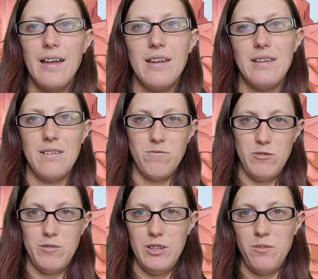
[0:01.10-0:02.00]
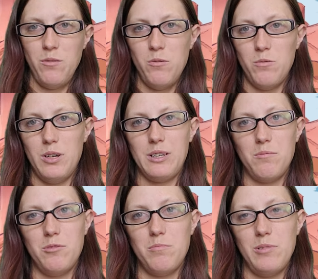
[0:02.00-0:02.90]
Hey everyone, welcome
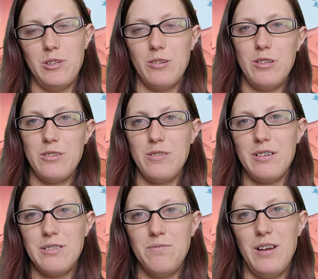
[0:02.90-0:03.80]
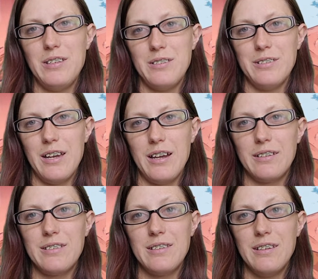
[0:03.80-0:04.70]
to Minerals, Rocks, and Fossil
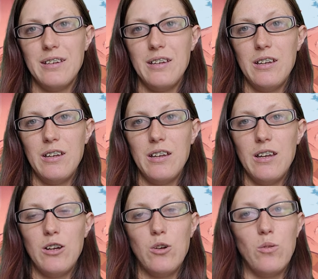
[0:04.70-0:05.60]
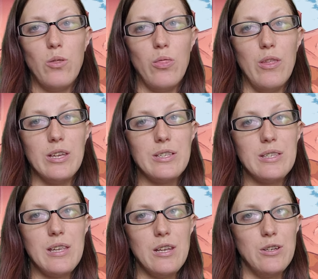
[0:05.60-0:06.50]
Talks.
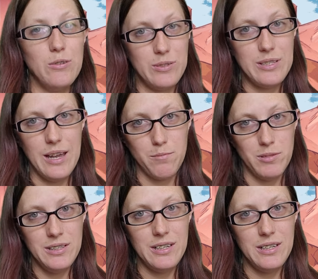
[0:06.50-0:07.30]
This new segment